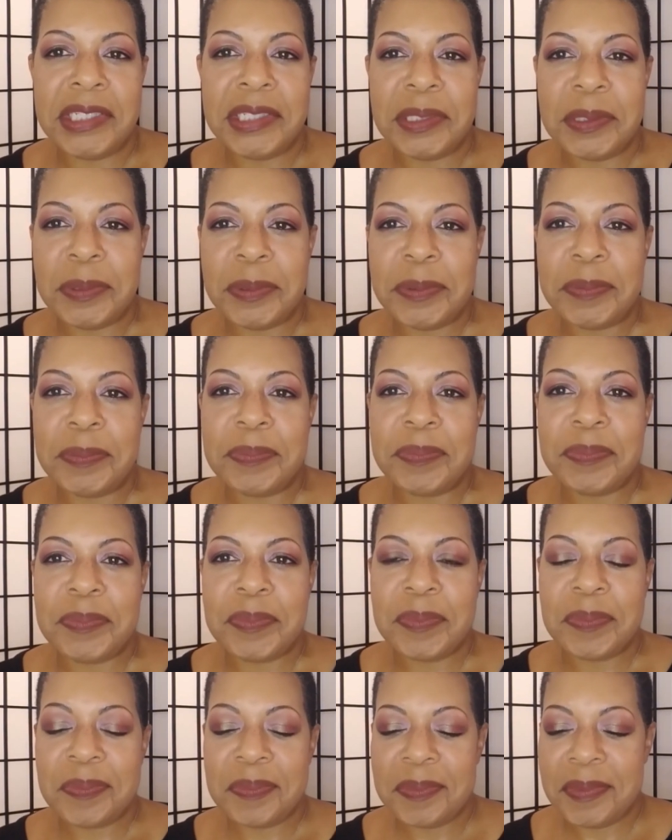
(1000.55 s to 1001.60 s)
so
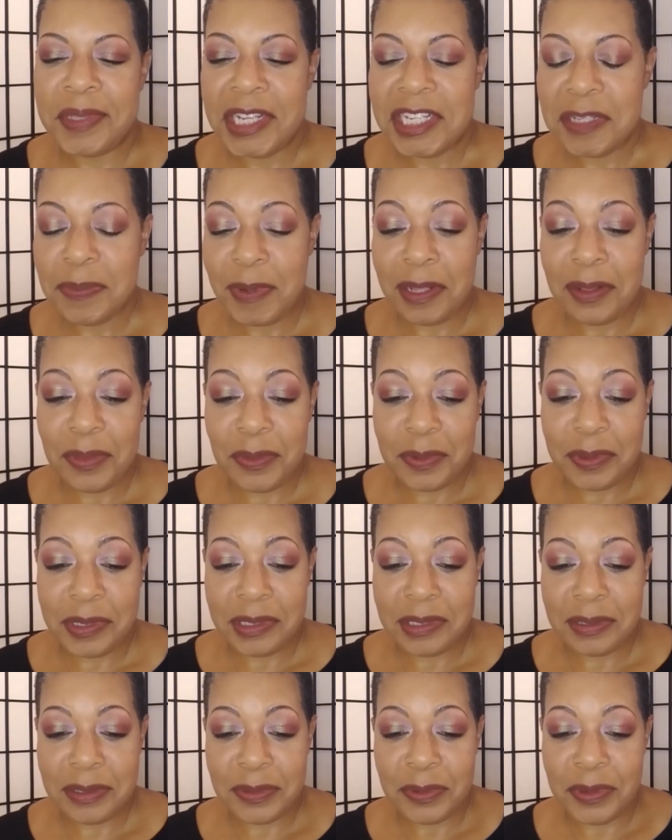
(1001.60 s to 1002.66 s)
that's my
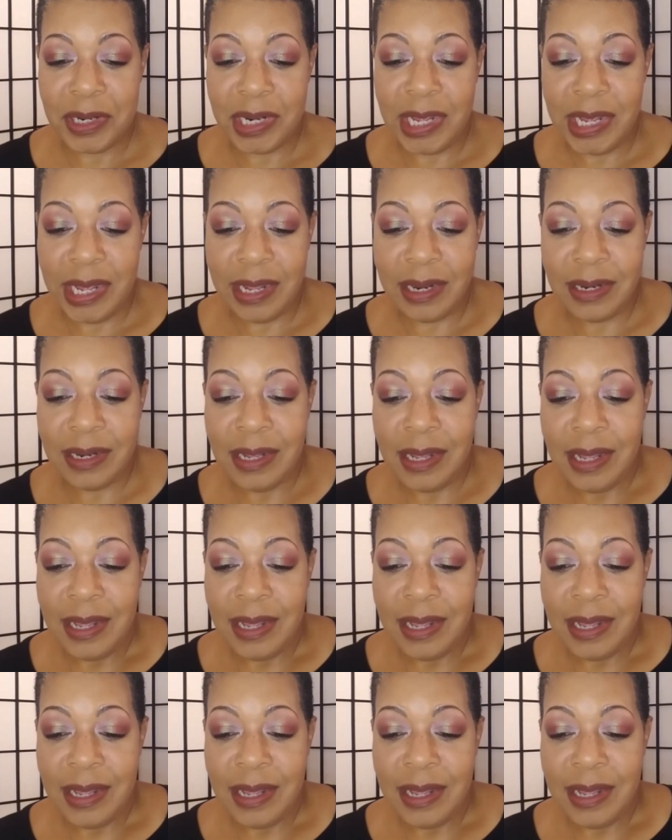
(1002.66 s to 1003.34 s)
thoughts on that.